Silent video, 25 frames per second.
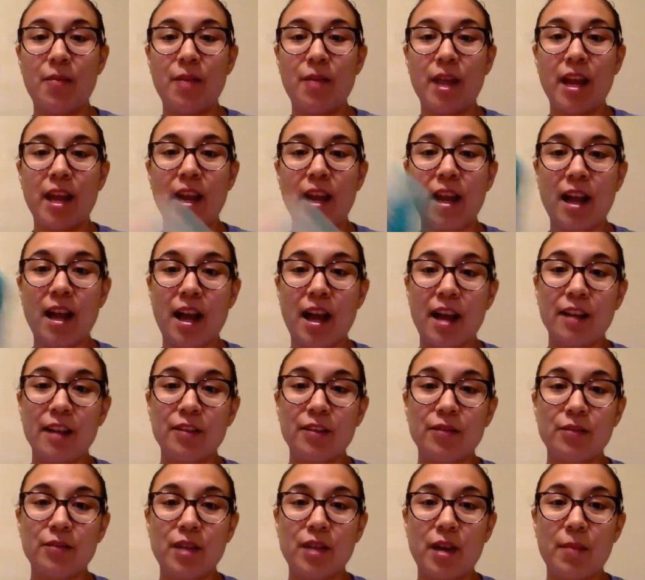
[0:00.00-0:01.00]
way I
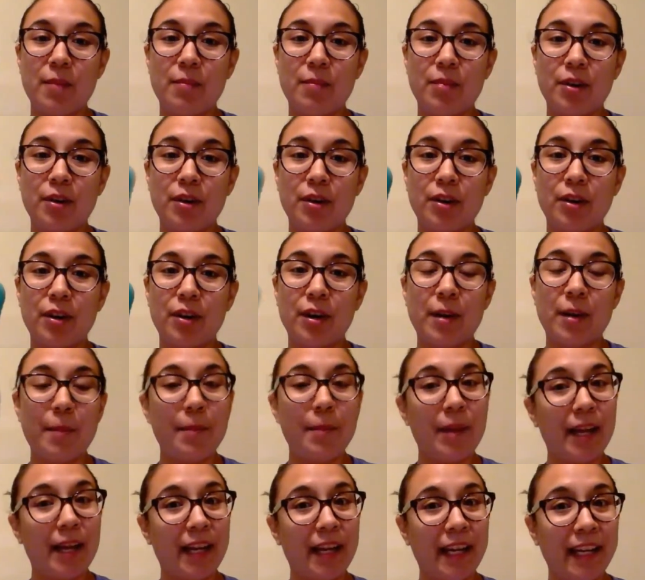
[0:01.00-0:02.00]
do not burn
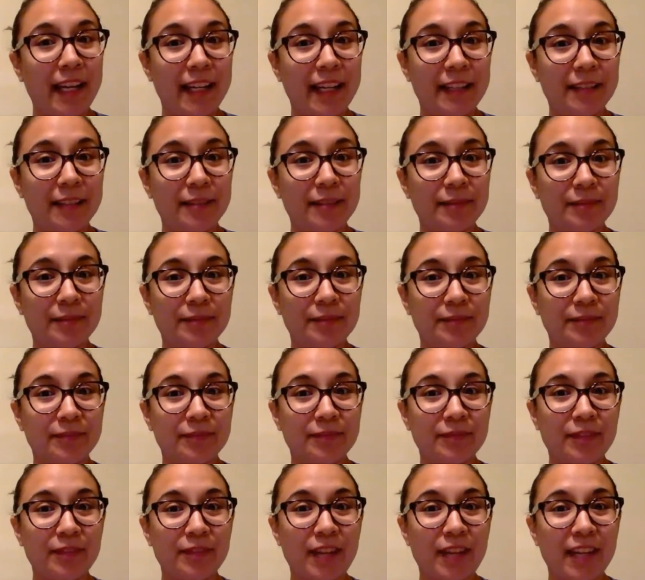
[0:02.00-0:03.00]
my hand,
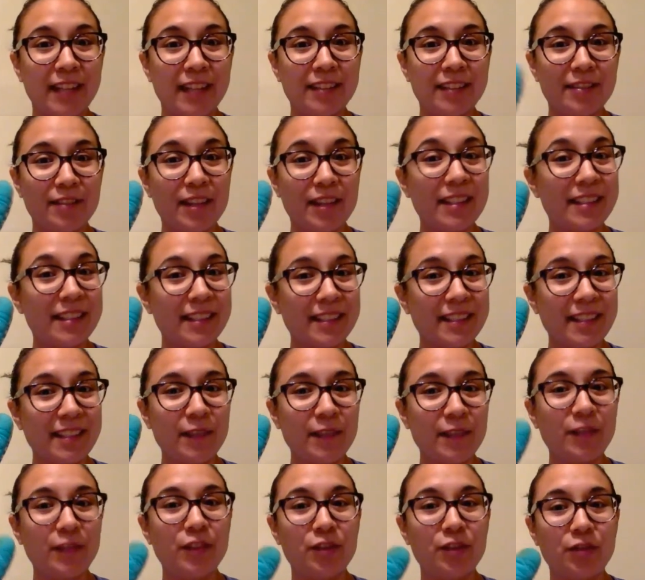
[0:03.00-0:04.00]
right? So that's a
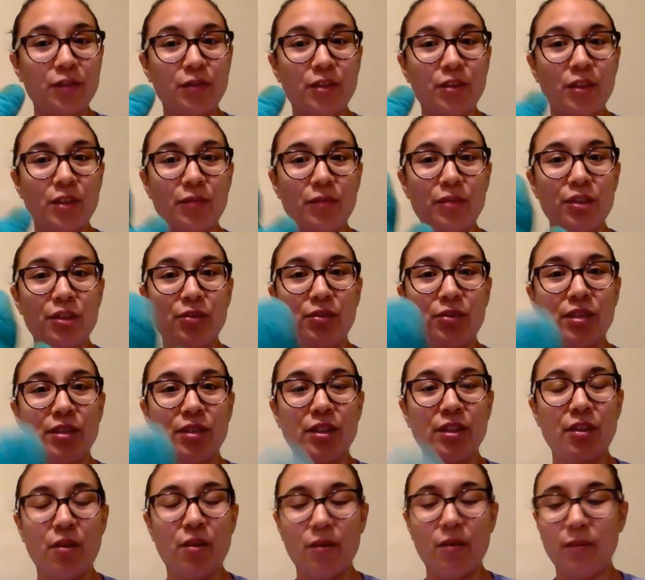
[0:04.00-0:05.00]
safety tool that we use at
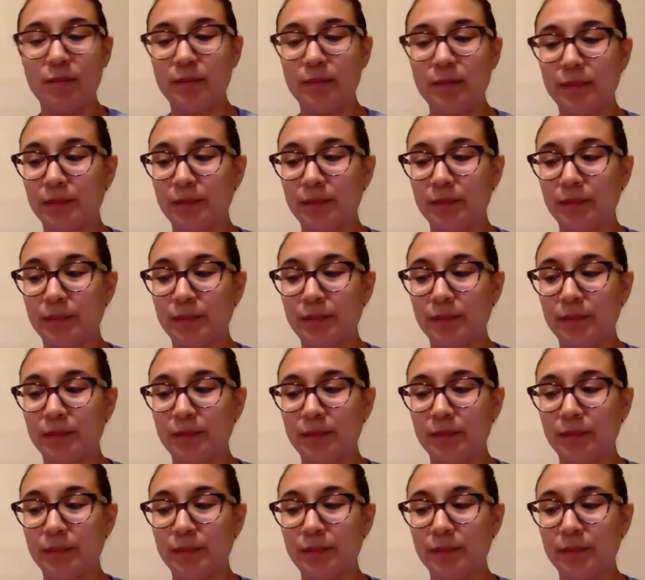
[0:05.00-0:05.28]
home.